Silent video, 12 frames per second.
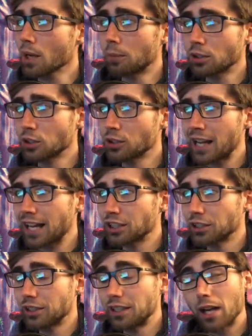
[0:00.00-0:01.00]
But there's
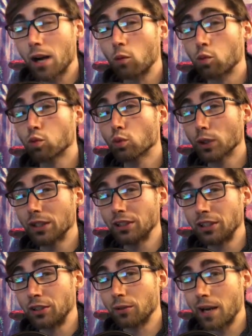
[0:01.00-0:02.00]
actually a
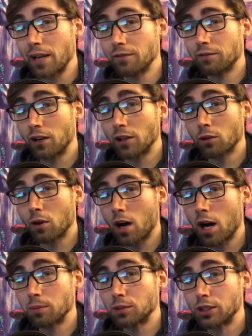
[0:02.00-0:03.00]
really great funnel
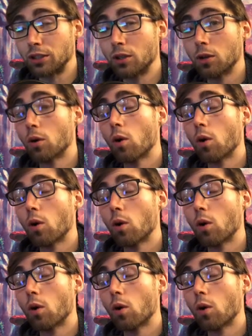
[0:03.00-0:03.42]
option